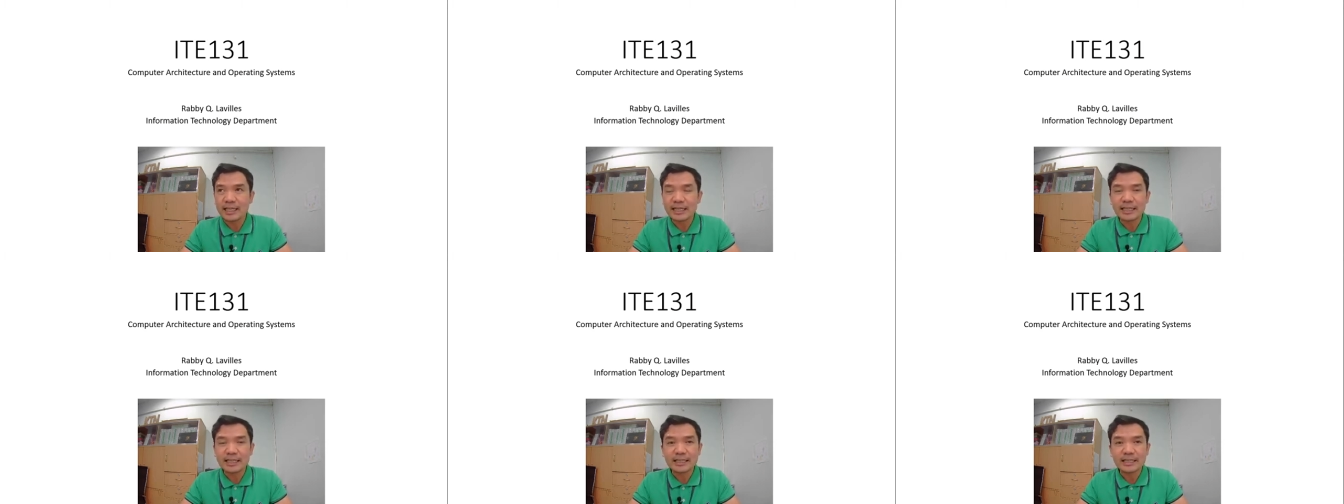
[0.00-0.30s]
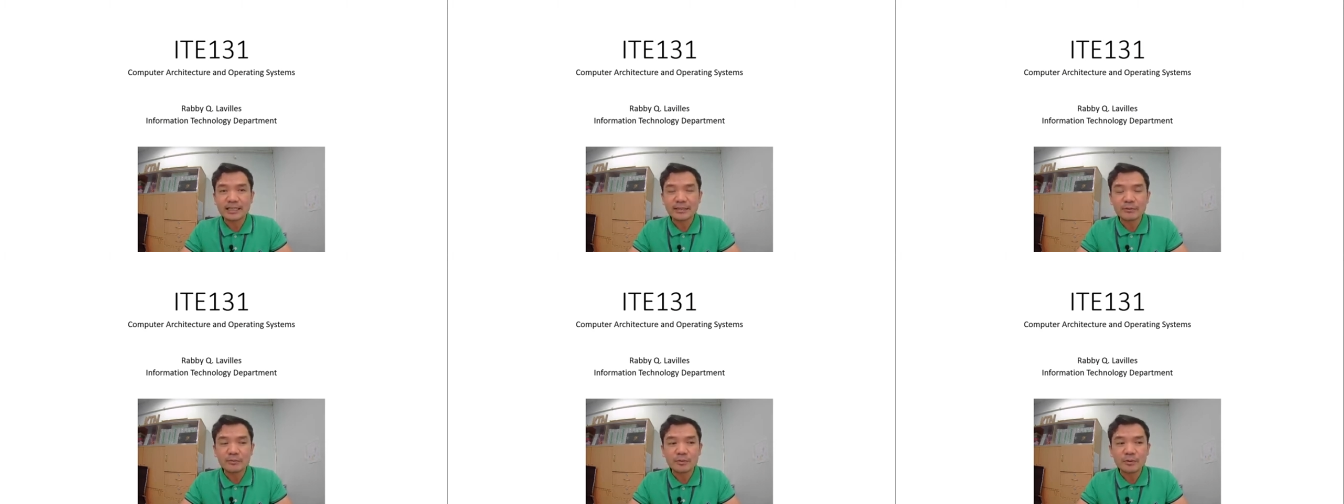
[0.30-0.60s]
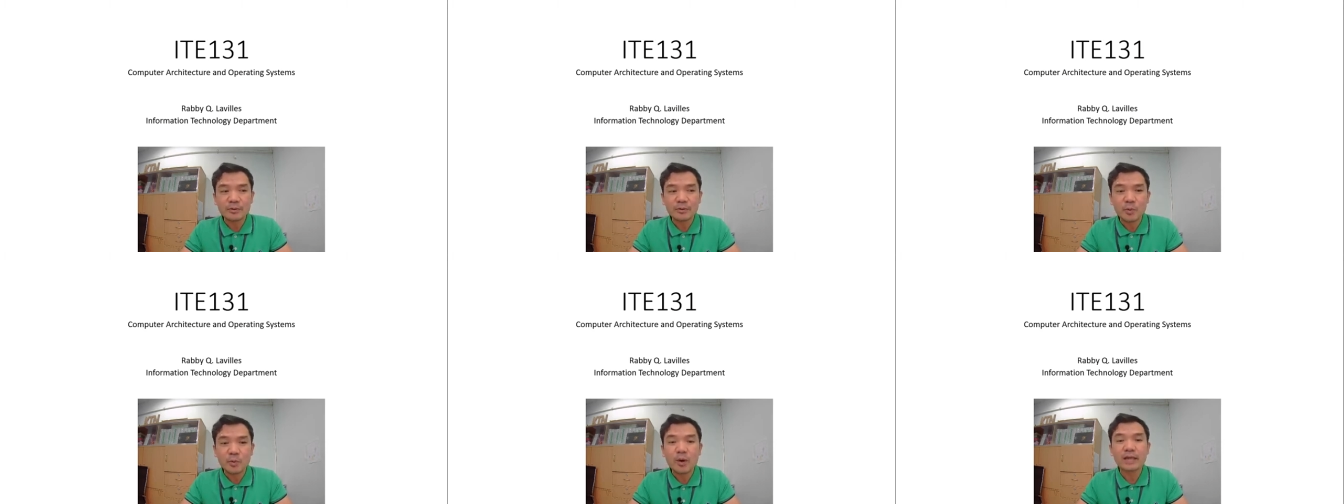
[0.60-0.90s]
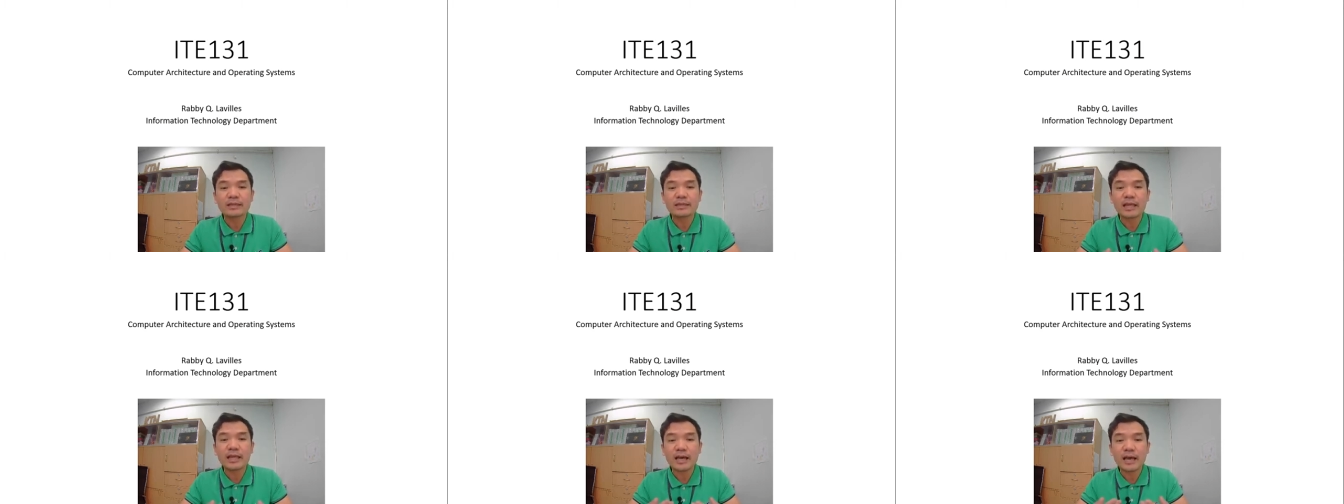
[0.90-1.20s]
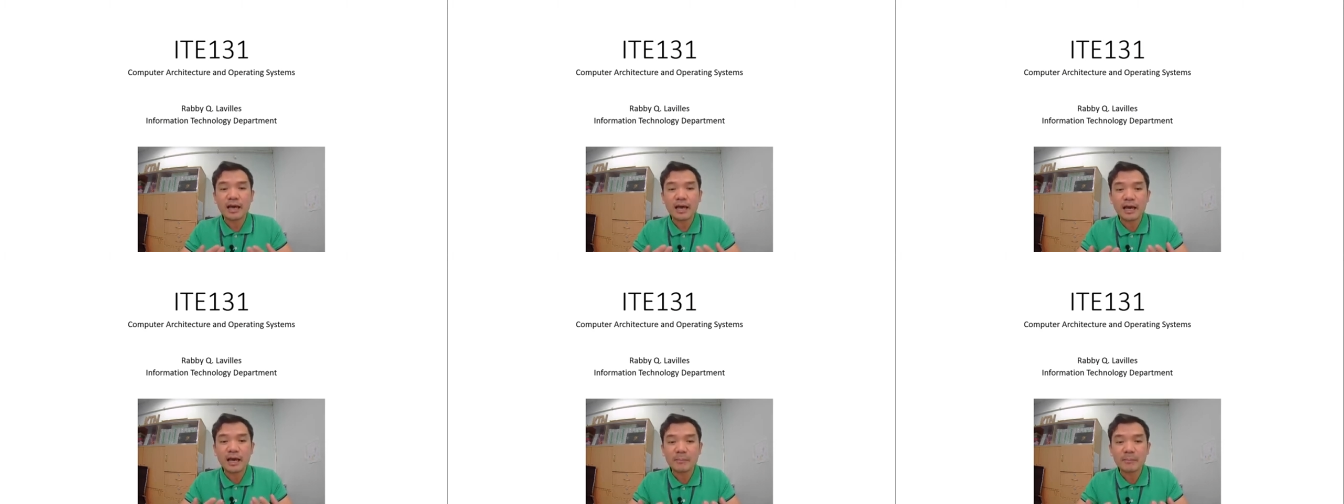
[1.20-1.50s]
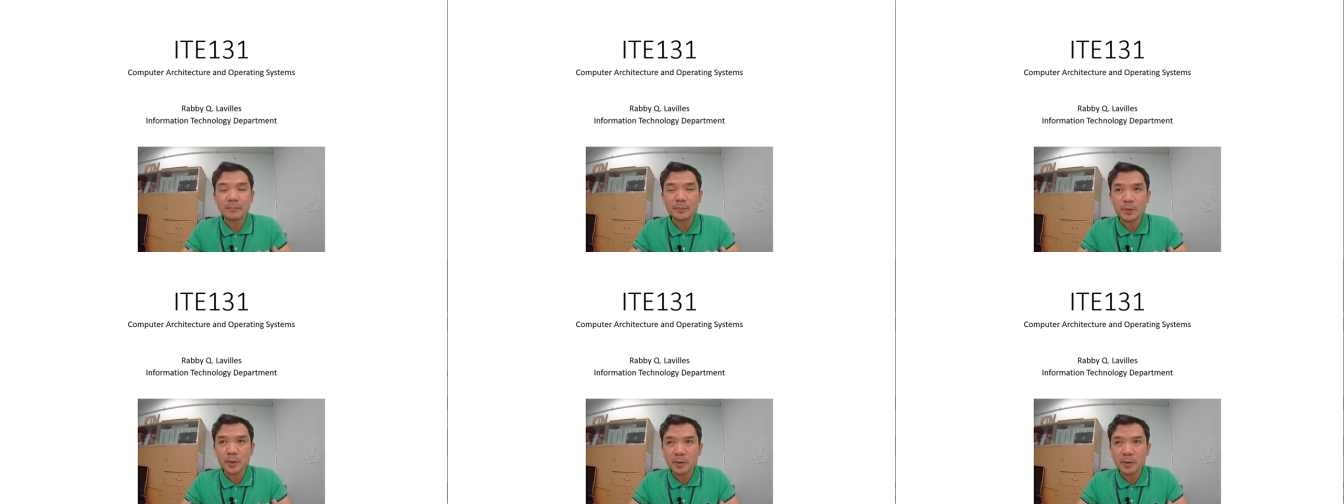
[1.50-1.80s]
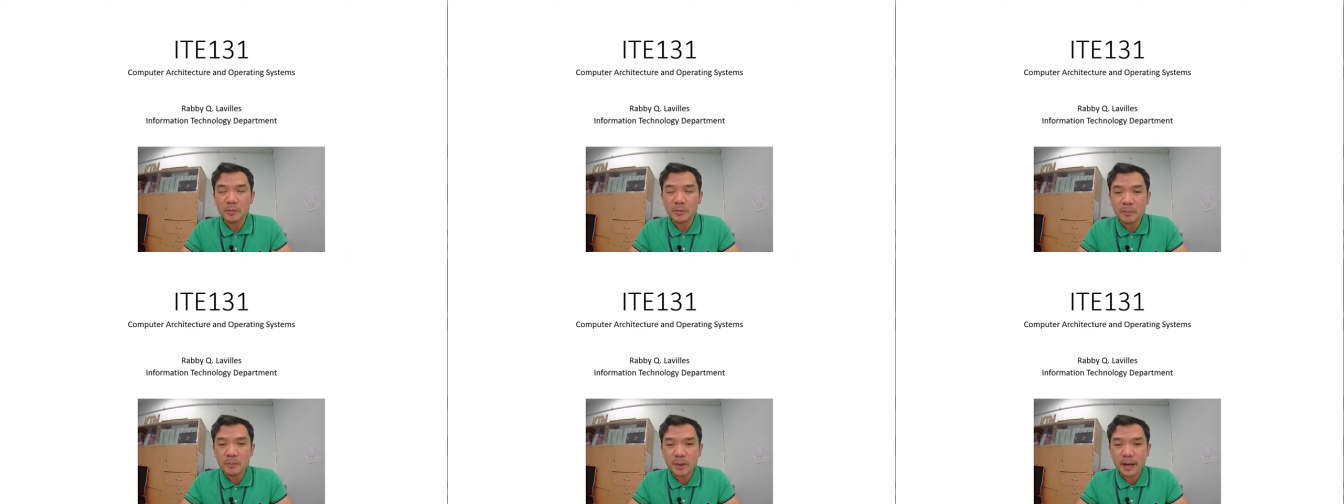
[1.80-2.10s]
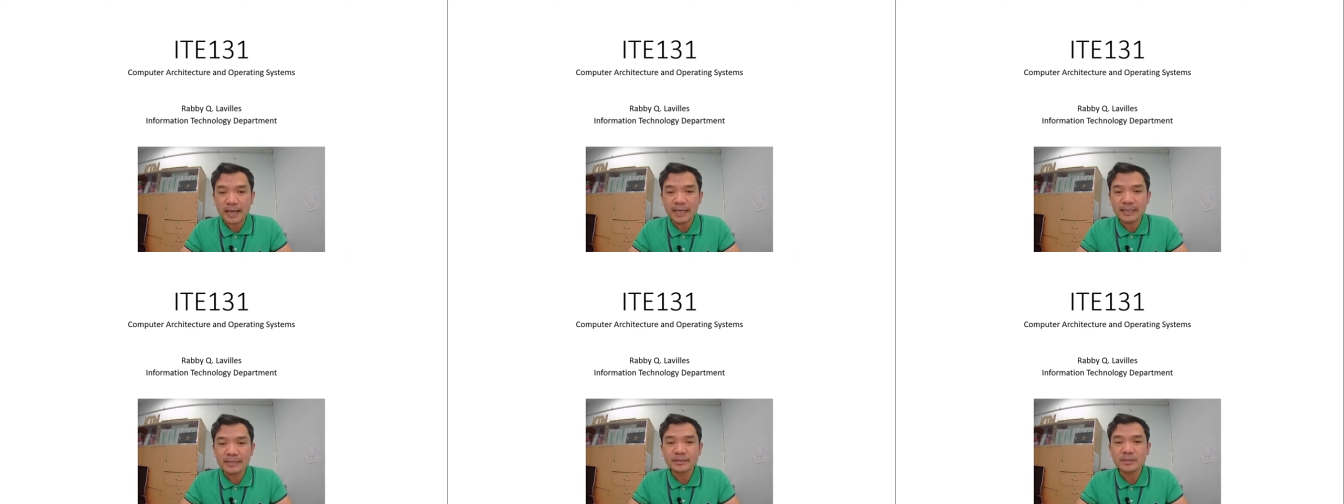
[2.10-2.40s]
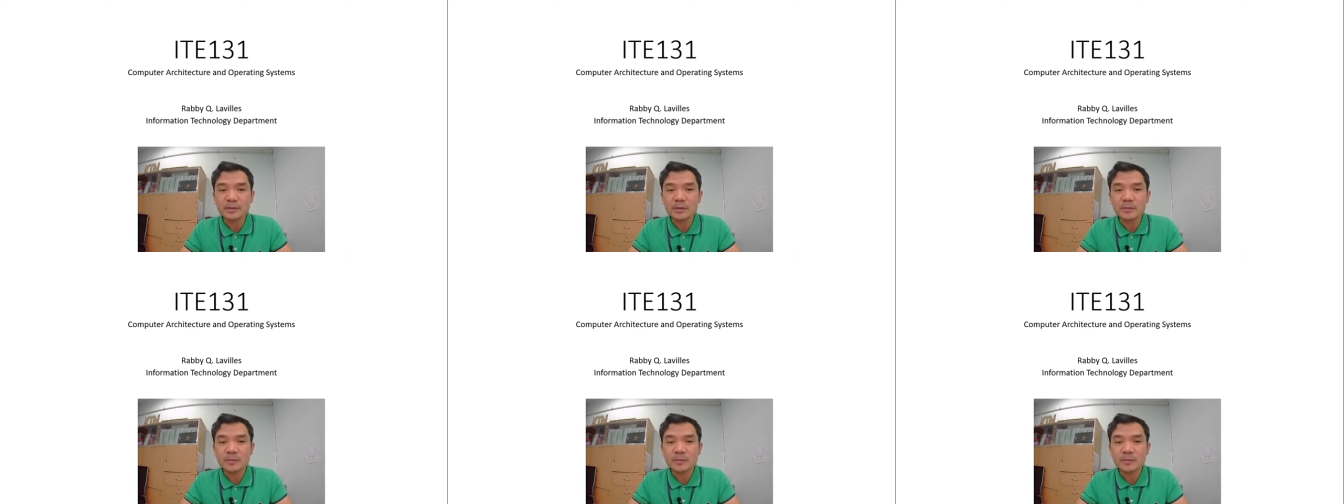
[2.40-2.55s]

in what appropriate